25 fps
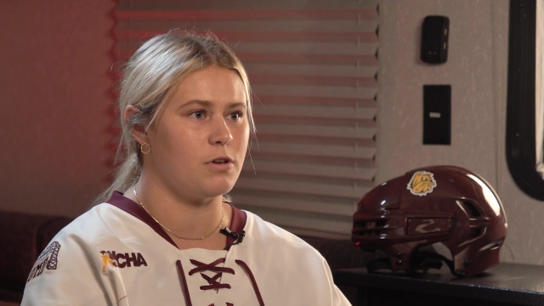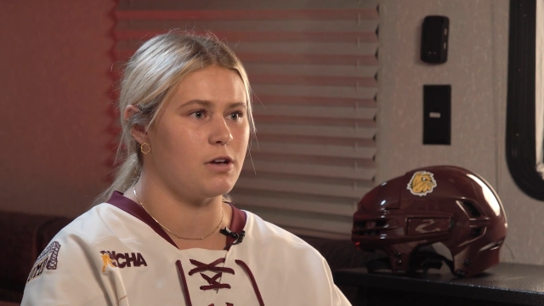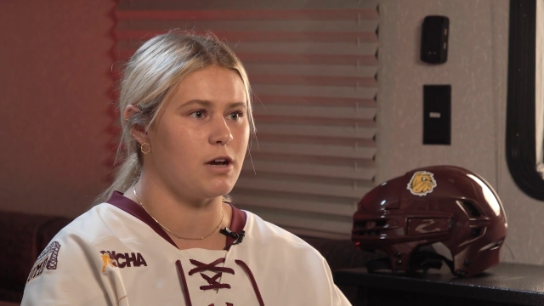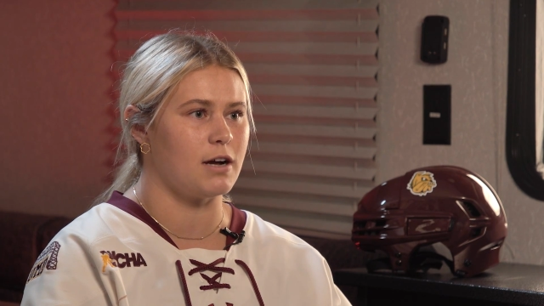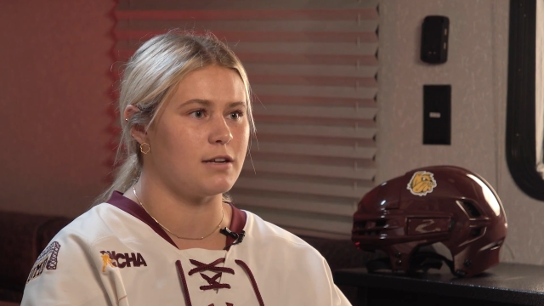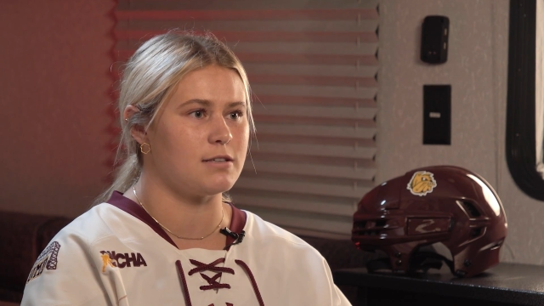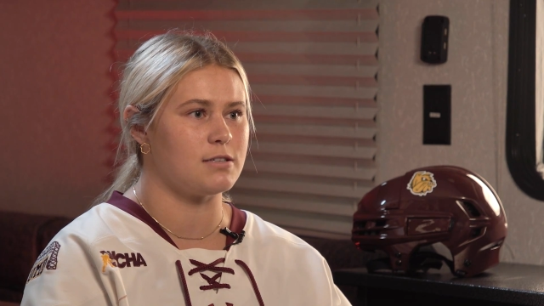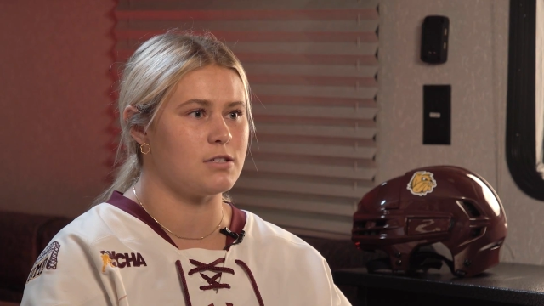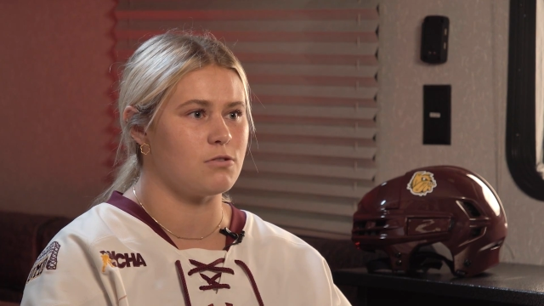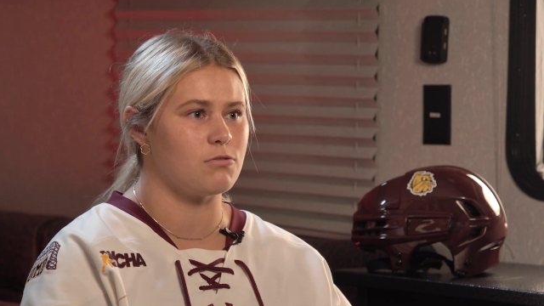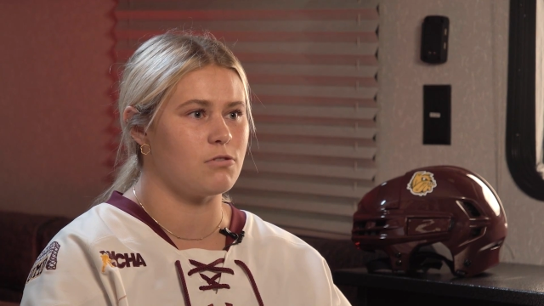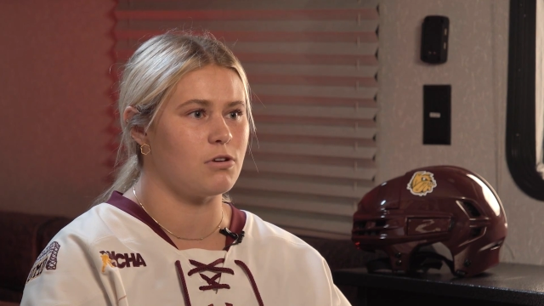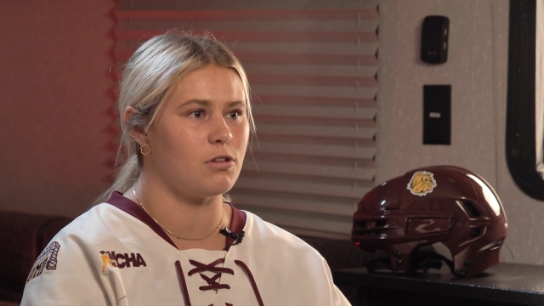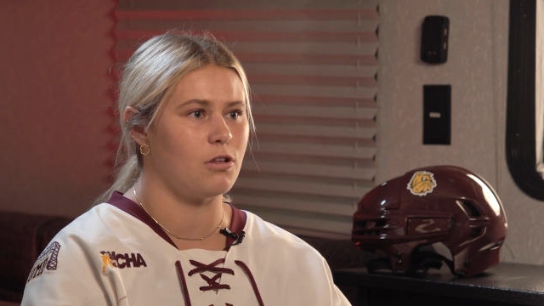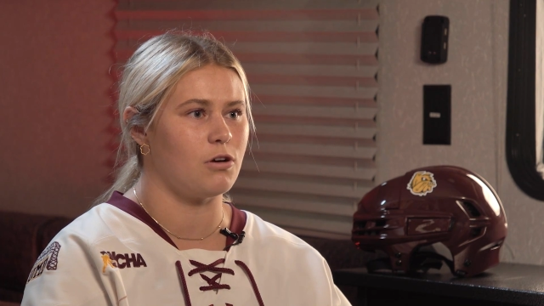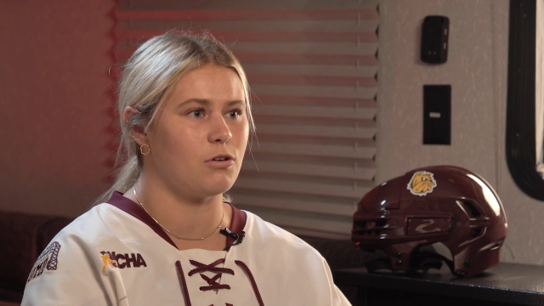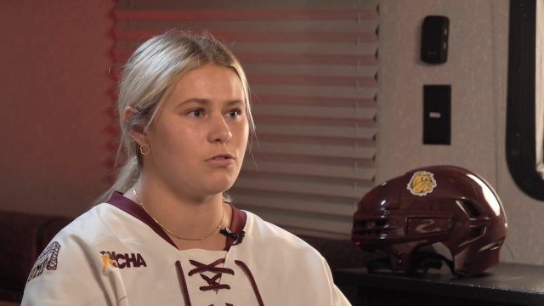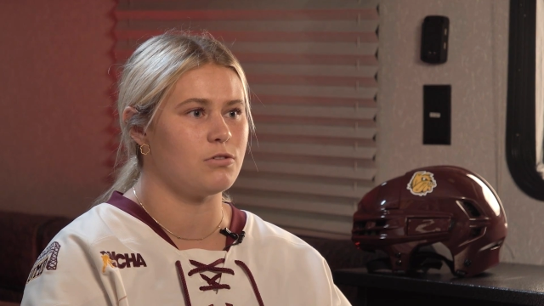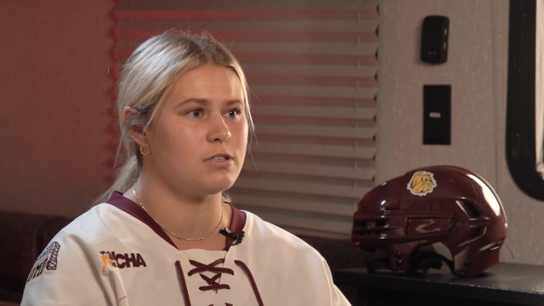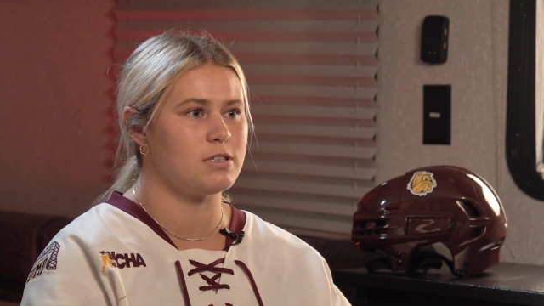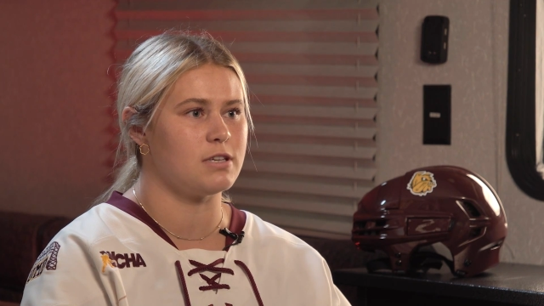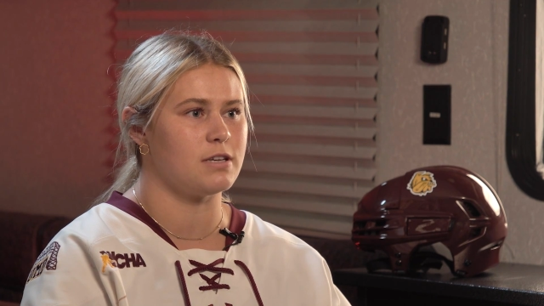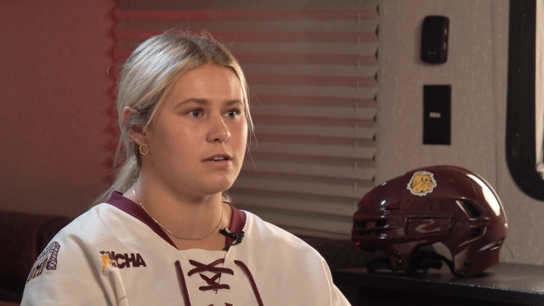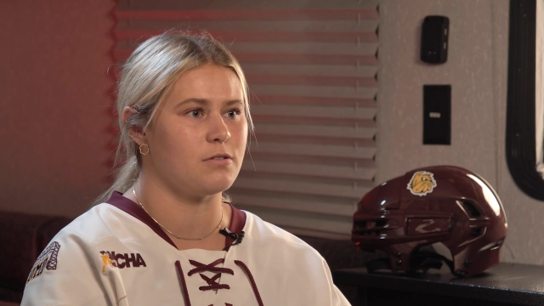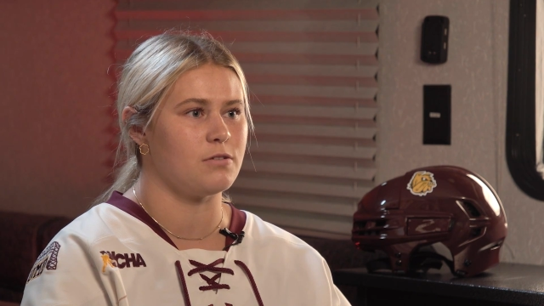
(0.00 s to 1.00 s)
got so
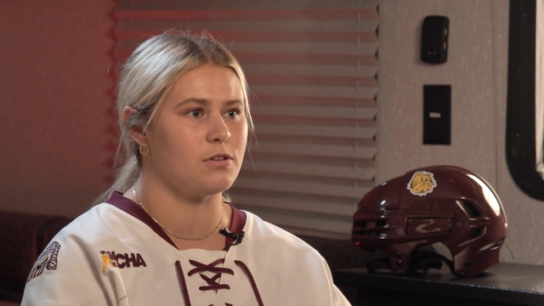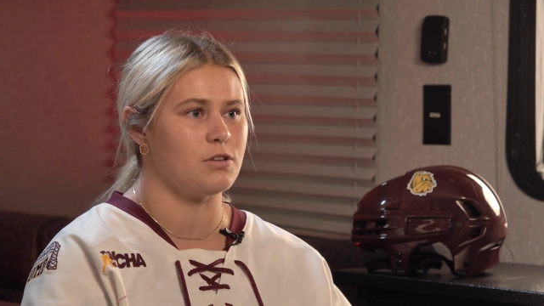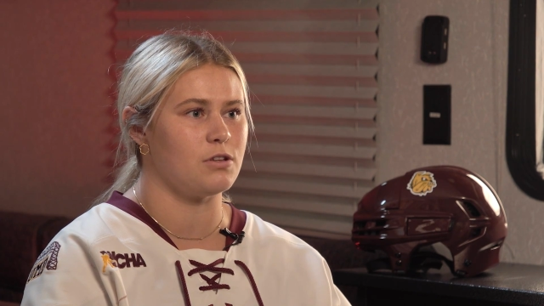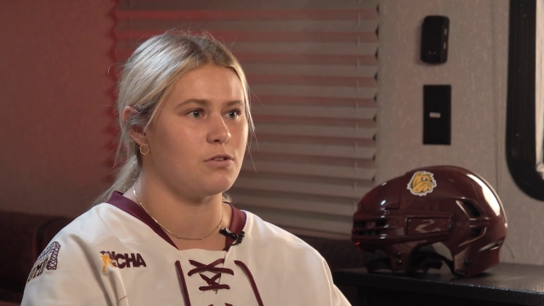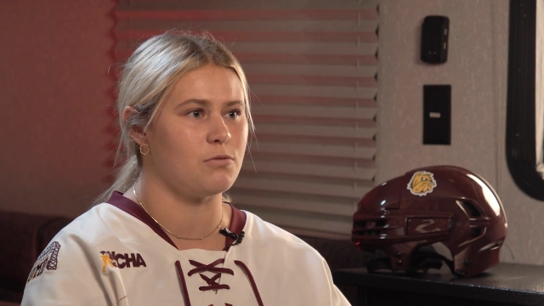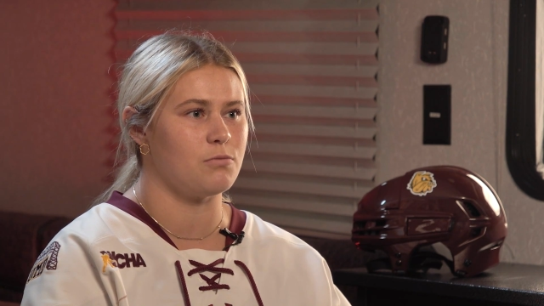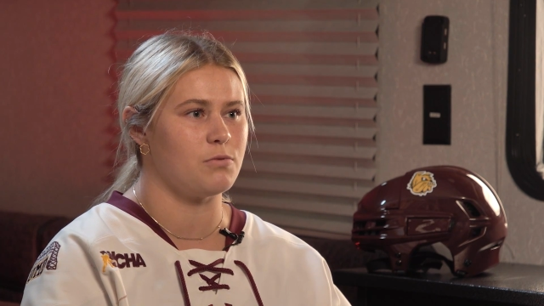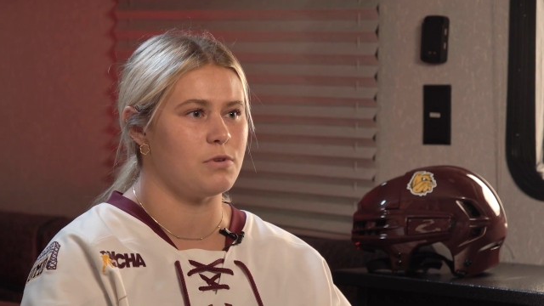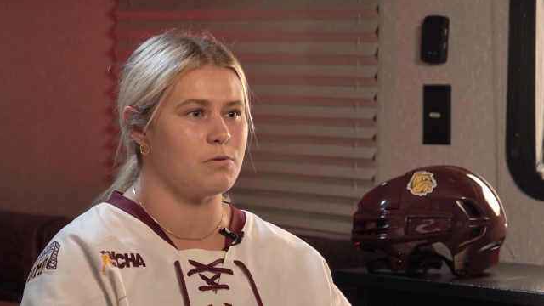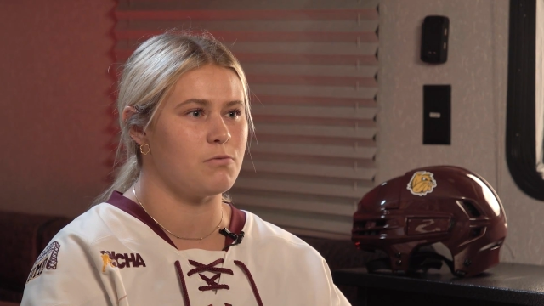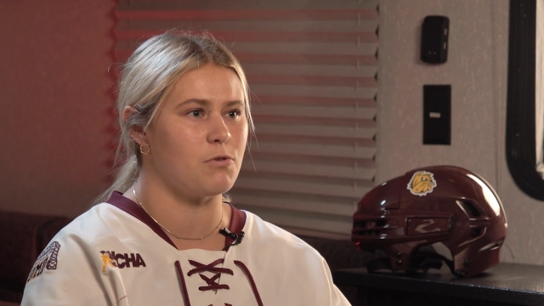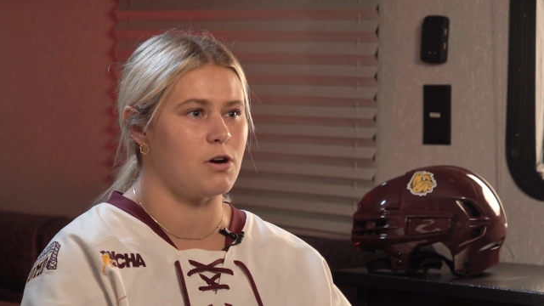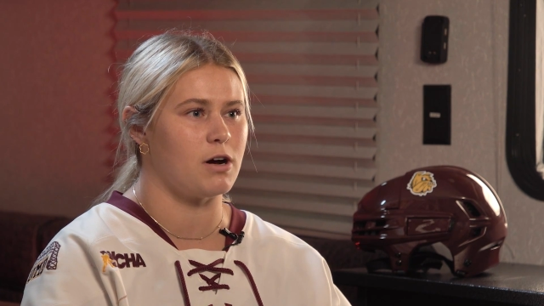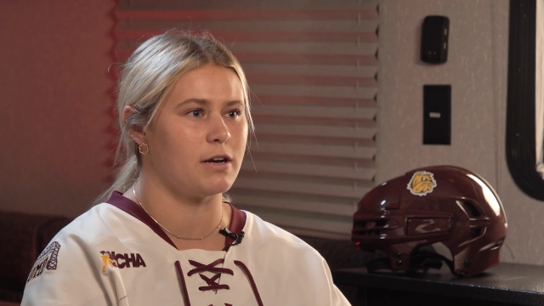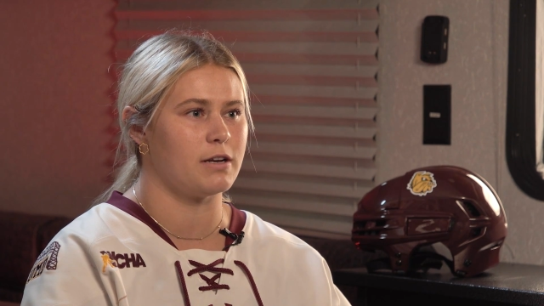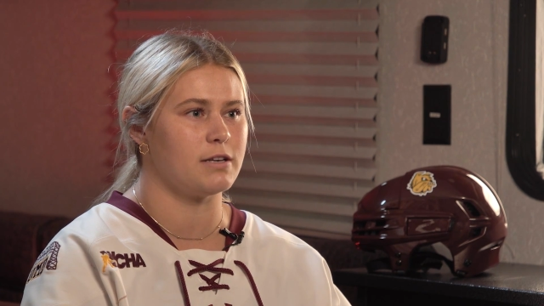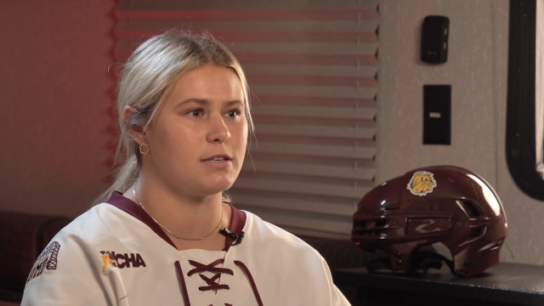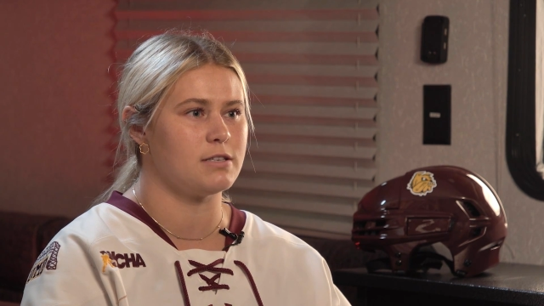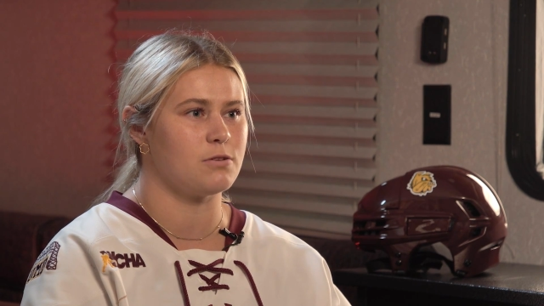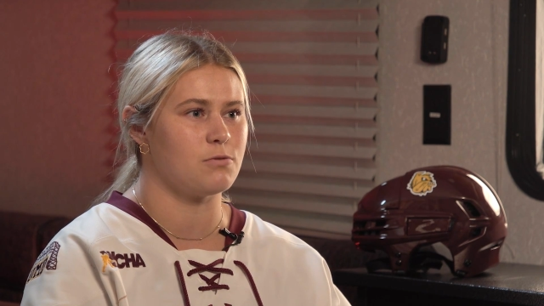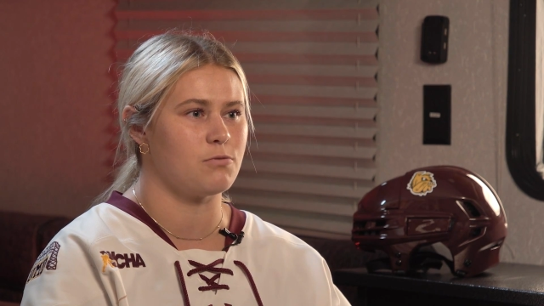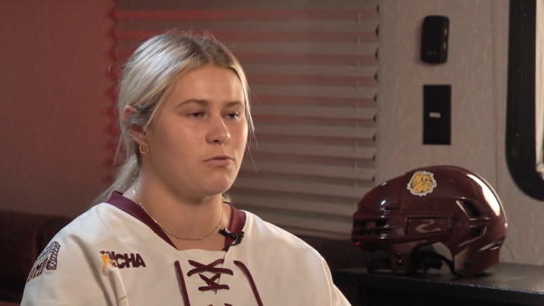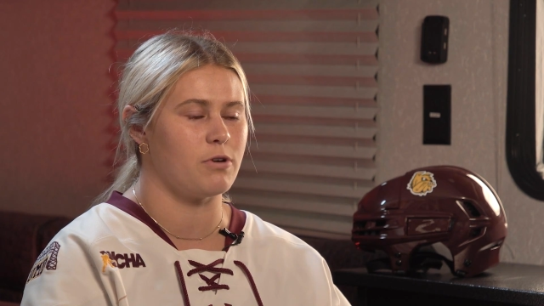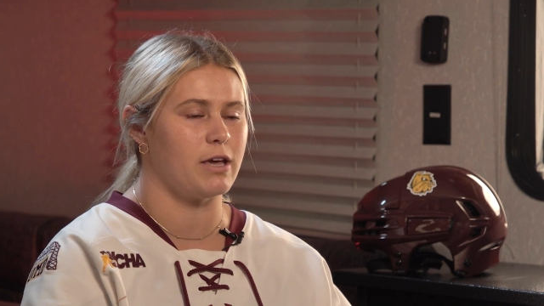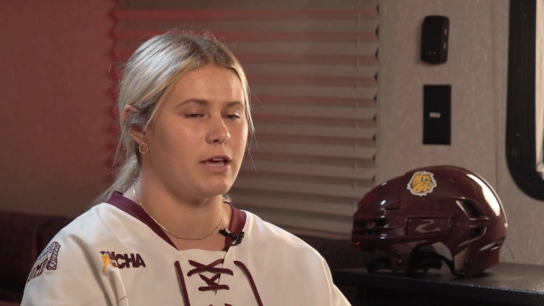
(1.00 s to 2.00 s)
close and we wanted
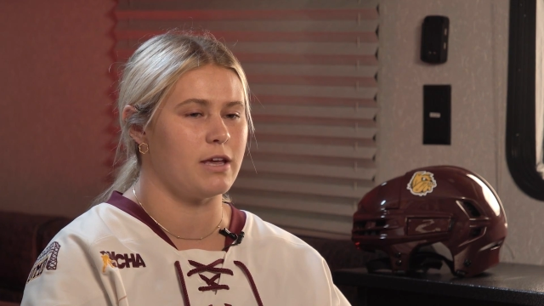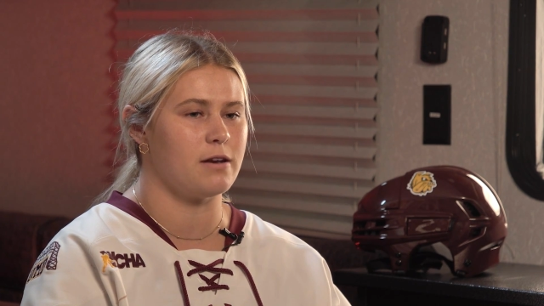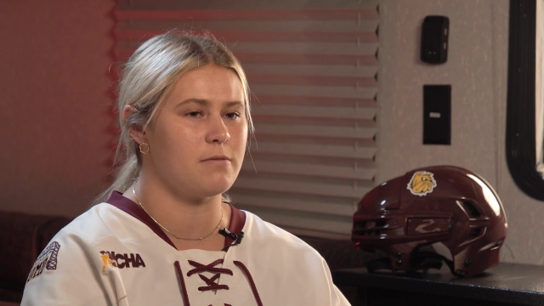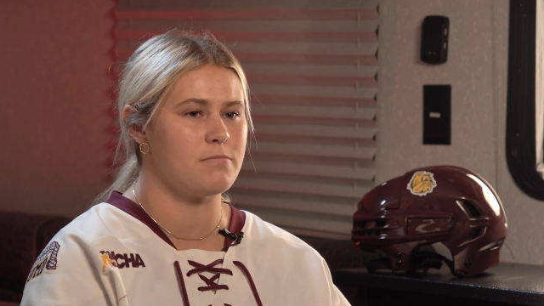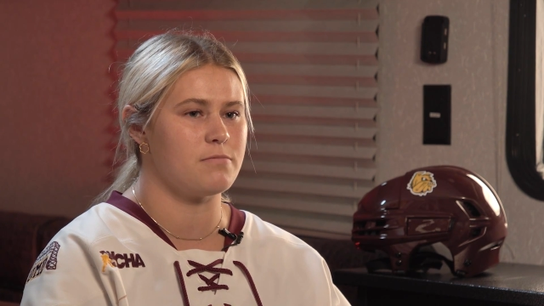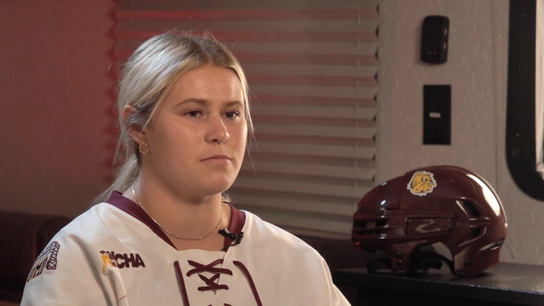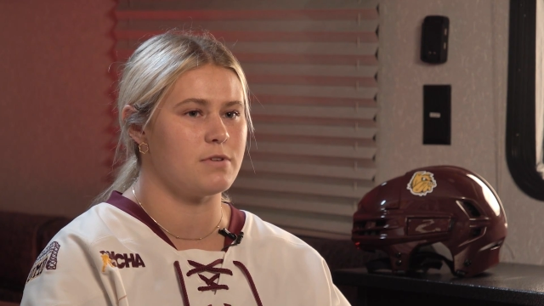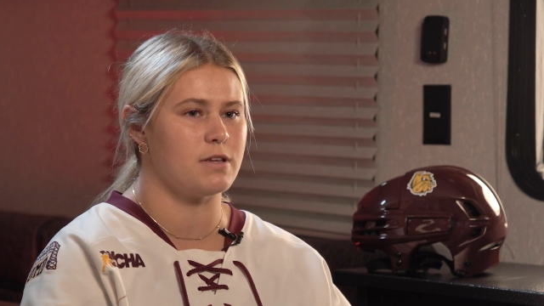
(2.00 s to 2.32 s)
to win,